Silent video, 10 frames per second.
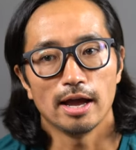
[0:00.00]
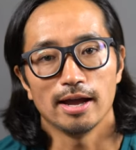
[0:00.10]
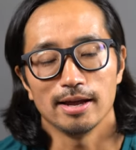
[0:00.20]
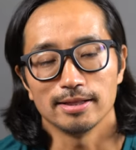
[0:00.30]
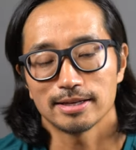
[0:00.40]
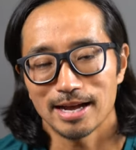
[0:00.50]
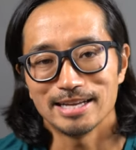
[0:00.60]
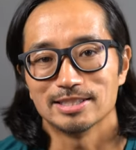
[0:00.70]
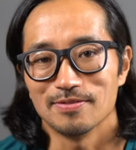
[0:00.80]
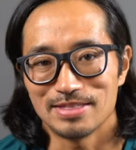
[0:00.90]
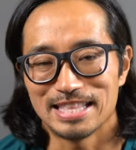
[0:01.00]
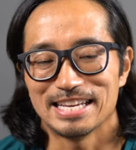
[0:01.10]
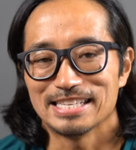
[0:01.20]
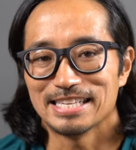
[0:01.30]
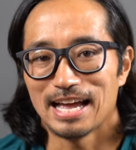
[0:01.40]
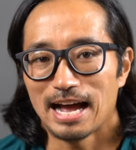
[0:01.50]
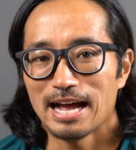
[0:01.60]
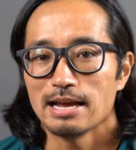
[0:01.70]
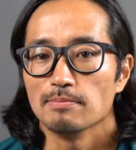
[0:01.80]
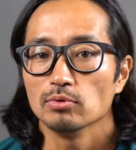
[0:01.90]
and the kinds of things that
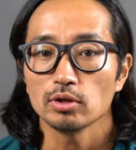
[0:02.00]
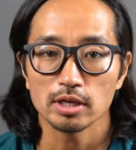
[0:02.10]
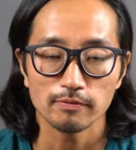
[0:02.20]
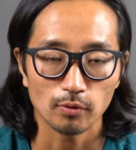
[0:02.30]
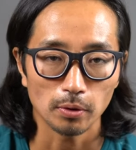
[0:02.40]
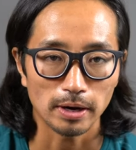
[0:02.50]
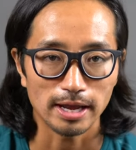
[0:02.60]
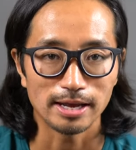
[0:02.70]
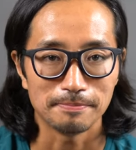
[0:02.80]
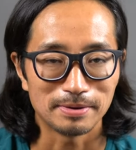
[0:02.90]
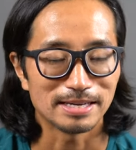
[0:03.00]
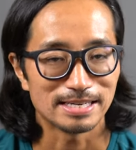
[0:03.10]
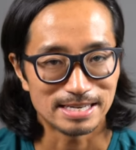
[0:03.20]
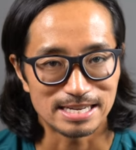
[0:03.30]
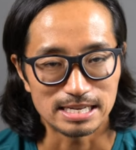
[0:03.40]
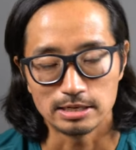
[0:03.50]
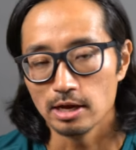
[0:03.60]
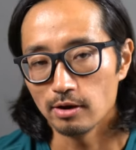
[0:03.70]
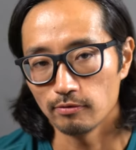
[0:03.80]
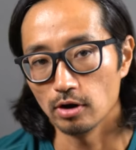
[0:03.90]
I am looking for and might need
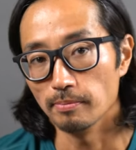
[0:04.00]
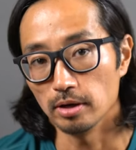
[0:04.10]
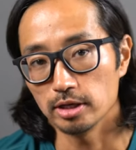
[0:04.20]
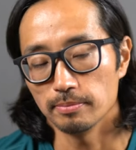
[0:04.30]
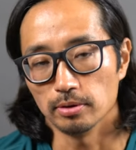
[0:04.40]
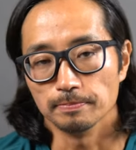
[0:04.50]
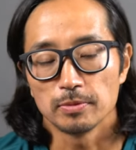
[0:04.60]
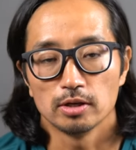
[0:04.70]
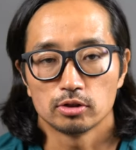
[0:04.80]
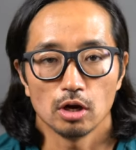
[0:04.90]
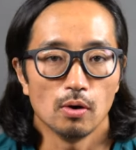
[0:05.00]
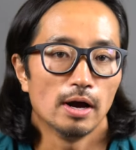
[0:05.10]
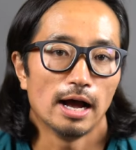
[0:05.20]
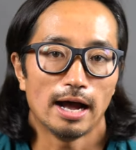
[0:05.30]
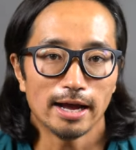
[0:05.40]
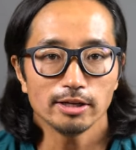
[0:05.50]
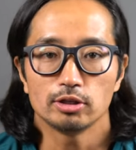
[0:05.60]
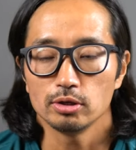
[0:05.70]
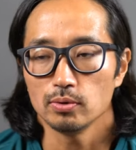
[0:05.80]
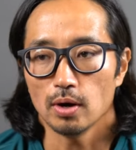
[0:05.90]
from a gimbal. So I
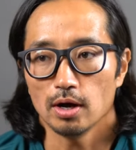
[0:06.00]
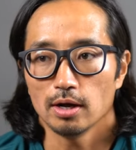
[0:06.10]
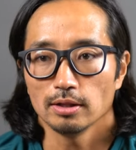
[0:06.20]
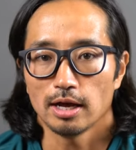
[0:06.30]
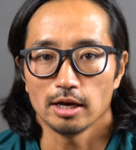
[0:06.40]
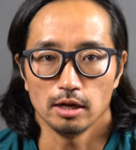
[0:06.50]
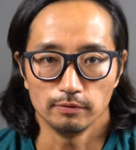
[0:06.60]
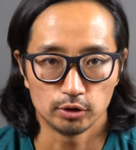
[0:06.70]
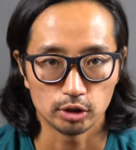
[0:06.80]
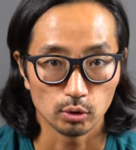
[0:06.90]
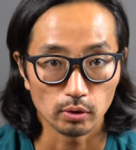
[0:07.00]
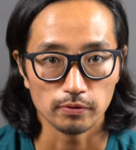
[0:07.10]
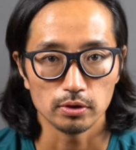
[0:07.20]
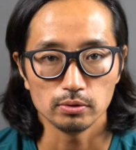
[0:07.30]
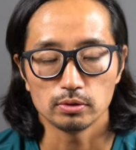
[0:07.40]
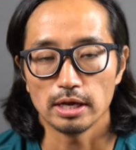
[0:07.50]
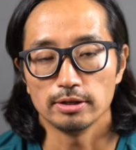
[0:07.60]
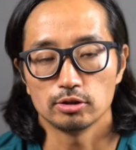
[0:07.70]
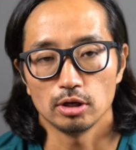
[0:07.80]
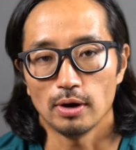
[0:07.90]
do a lot of shoe reviews,
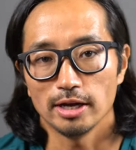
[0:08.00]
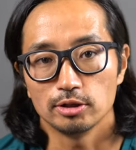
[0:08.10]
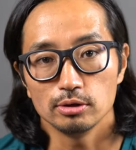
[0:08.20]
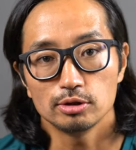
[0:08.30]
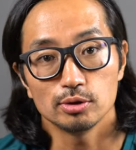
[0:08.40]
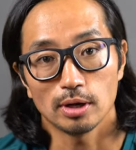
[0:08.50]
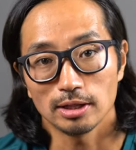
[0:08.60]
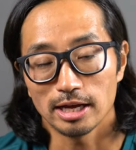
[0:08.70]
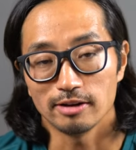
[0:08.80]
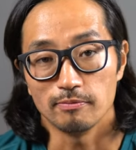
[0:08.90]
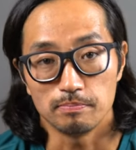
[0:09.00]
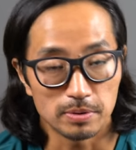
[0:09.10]
and so I do shoot a lot of